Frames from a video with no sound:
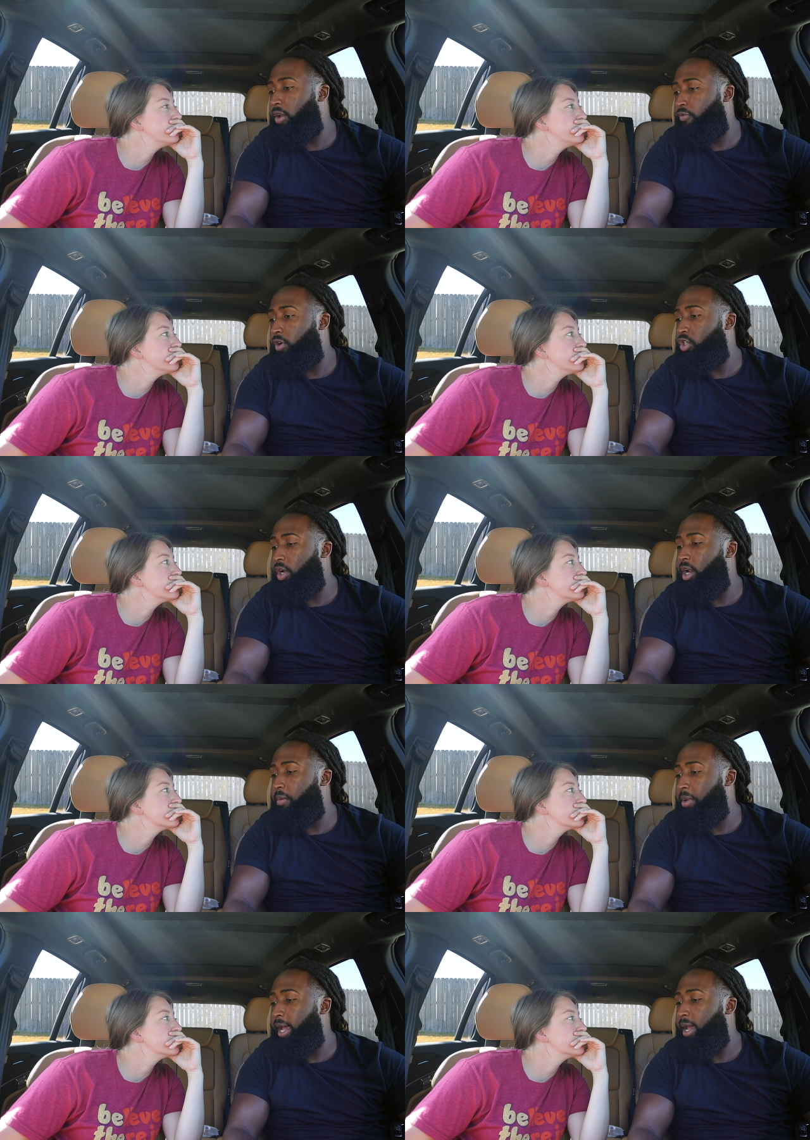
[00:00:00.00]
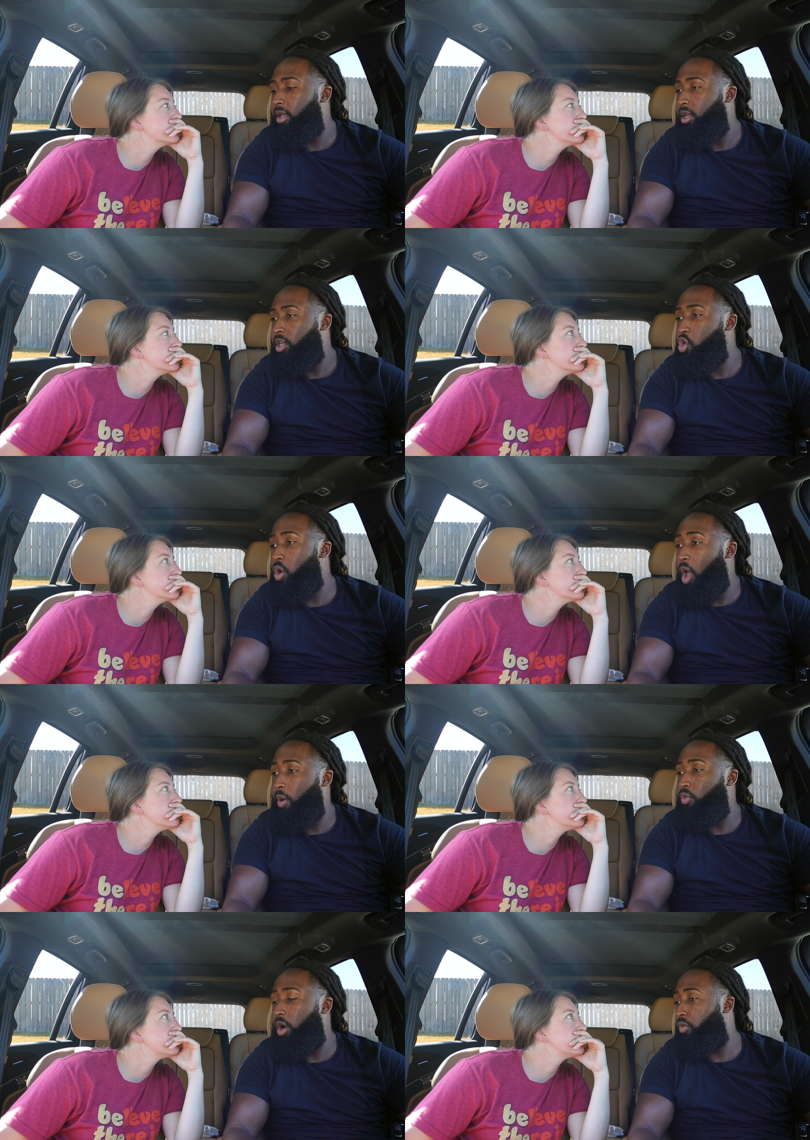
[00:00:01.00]
Speaker 1: get frustrated or mad, you
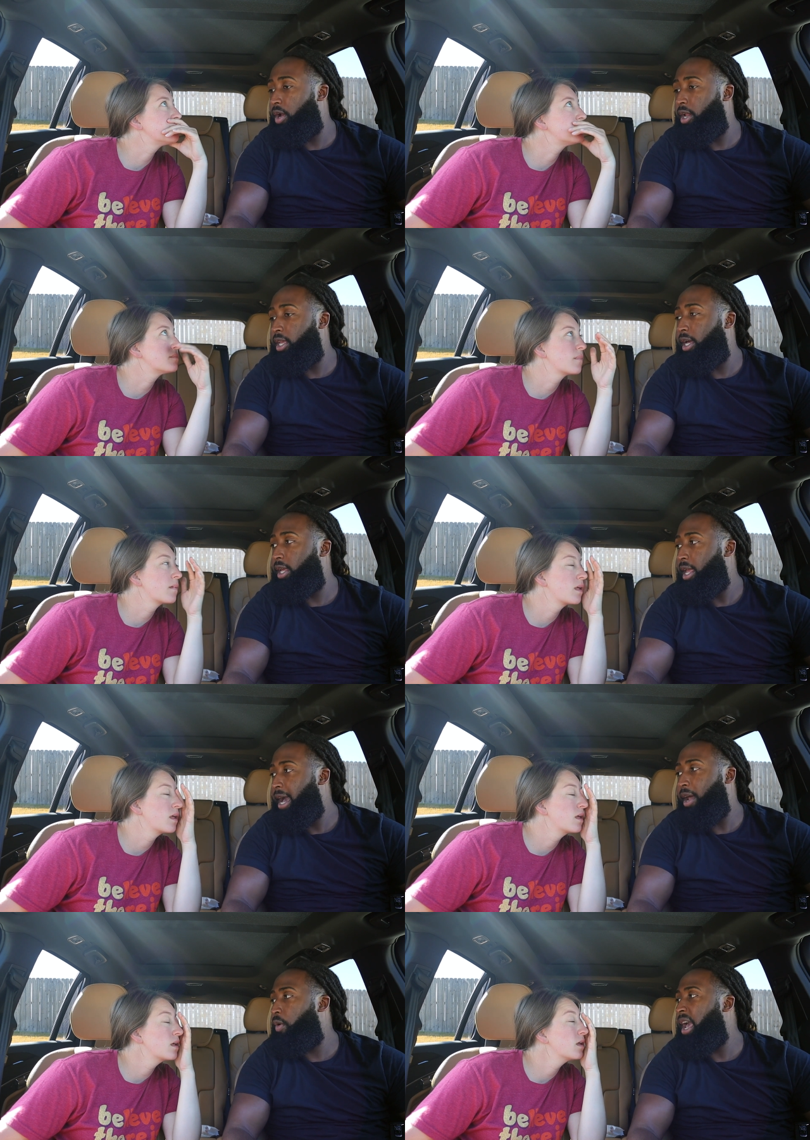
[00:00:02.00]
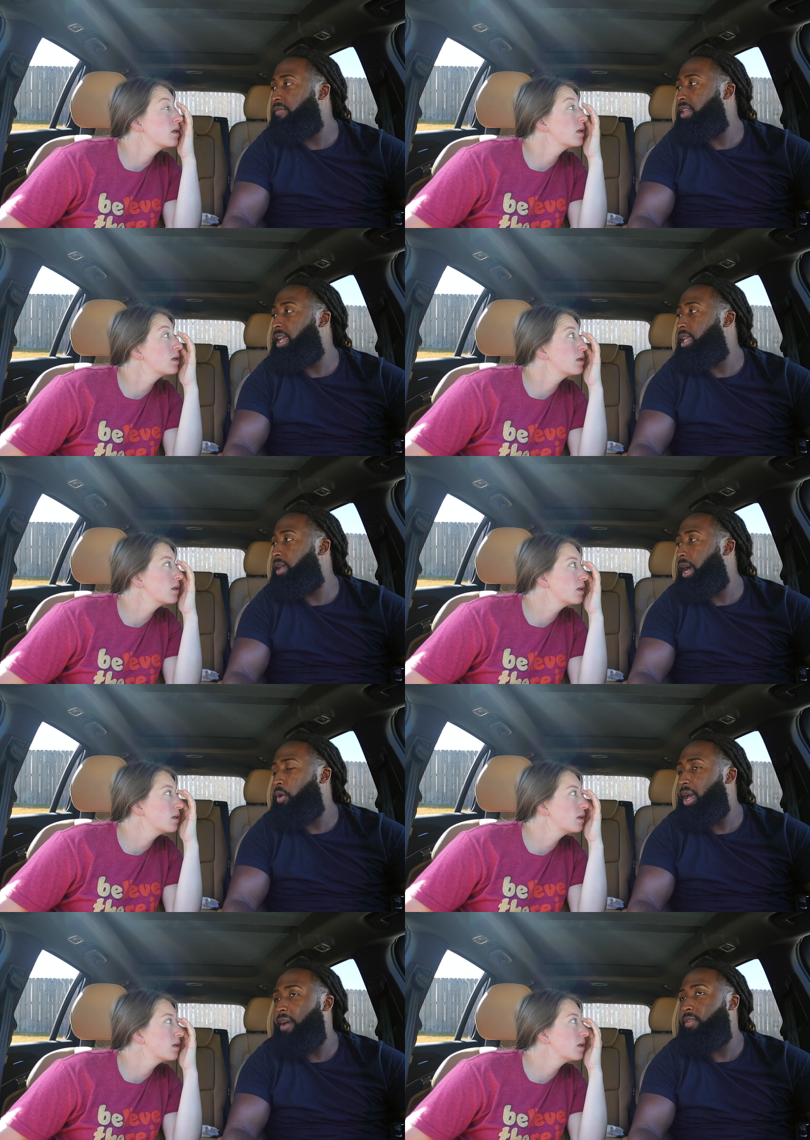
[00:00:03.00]
always walk around yelling. I don't have
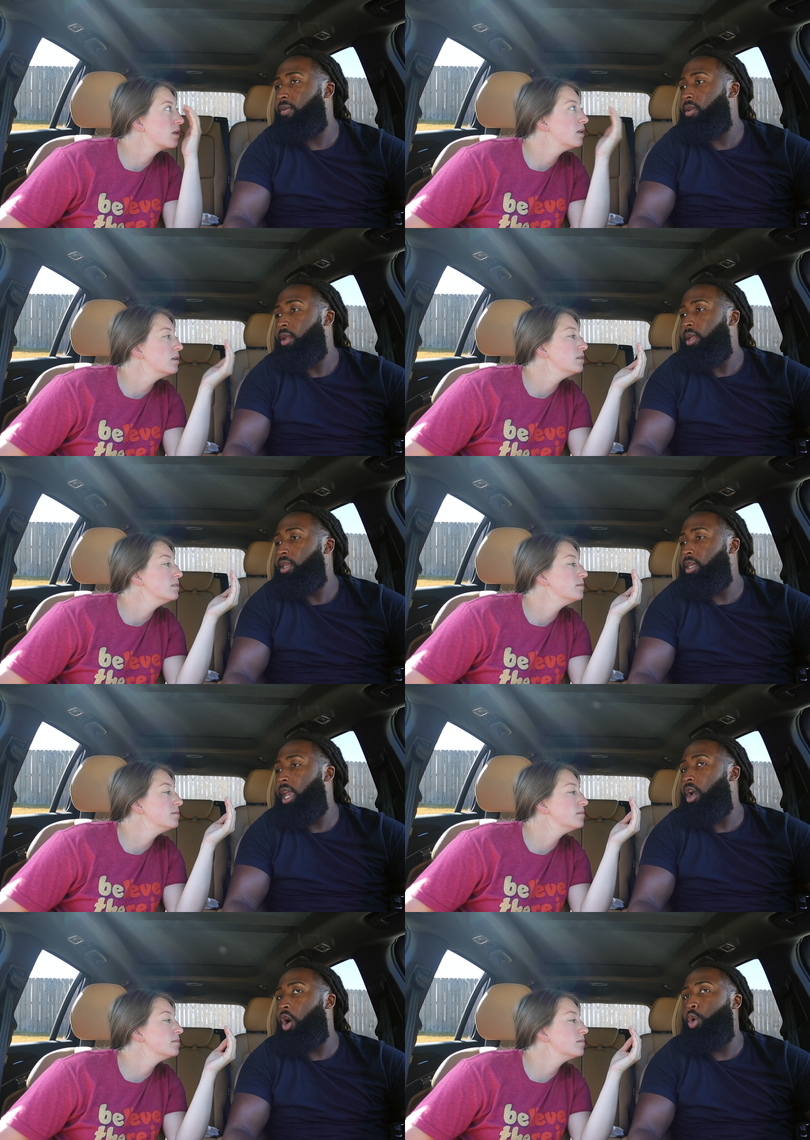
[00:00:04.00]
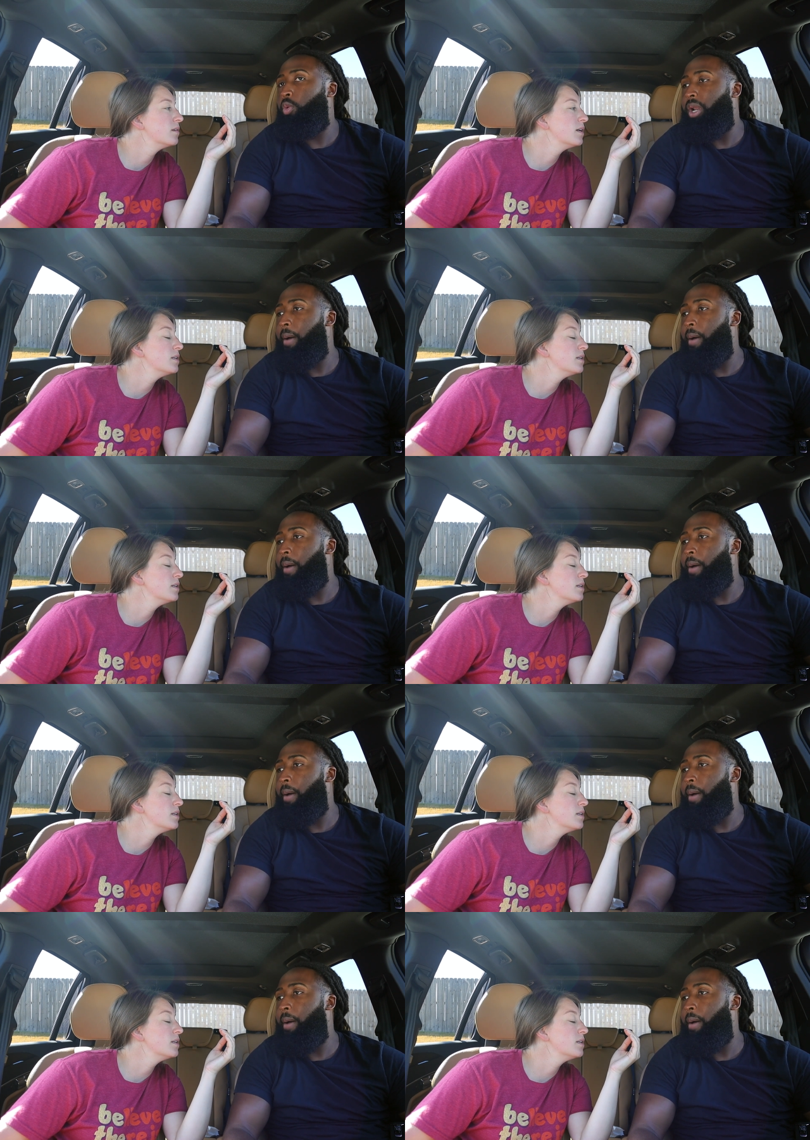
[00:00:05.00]
to yell only when